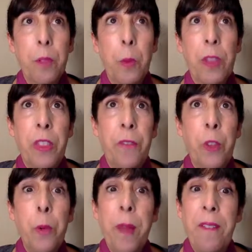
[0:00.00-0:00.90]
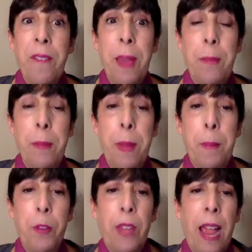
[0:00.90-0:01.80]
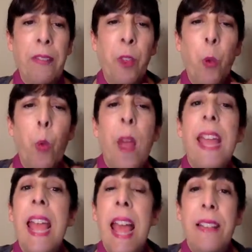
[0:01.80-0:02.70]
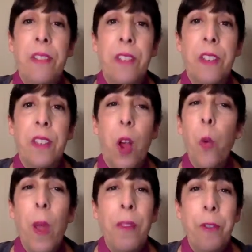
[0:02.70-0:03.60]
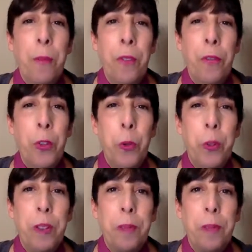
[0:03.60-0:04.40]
with a few of my family members at the way end, away from the food.